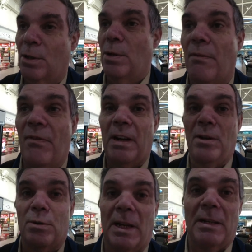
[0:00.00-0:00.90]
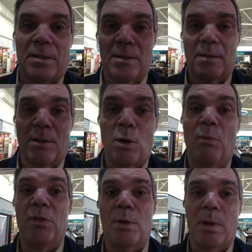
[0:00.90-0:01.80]
So a very good night,
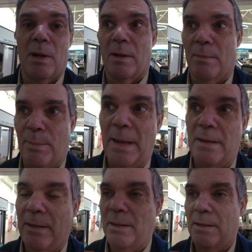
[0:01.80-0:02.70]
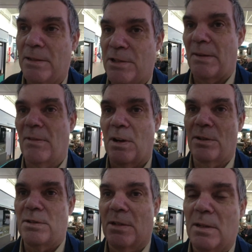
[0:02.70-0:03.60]
comfortable bed in the
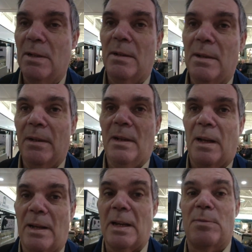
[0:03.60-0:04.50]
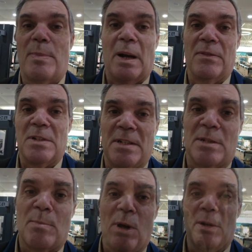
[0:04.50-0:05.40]
lodge, a nice breakfast
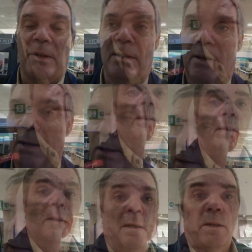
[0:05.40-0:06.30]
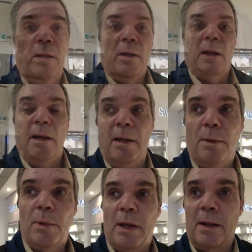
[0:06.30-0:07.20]
this morning, and
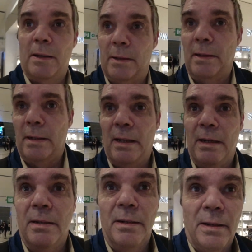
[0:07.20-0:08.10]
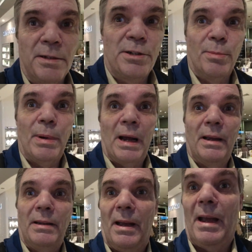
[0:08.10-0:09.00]
here we are in
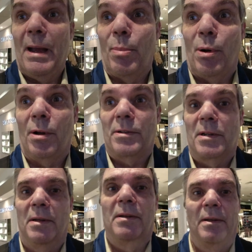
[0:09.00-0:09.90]
Dubai Airport.